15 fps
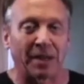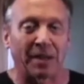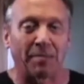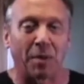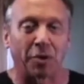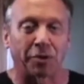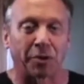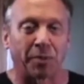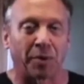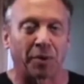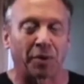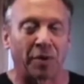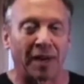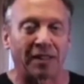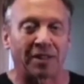multiple
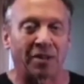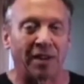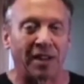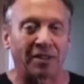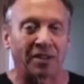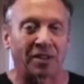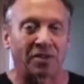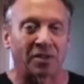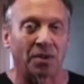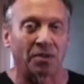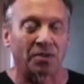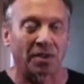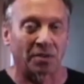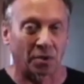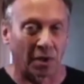hereditary
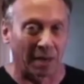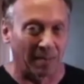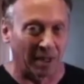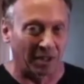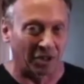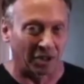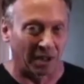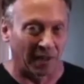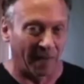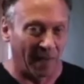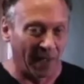exostoses, or MHE,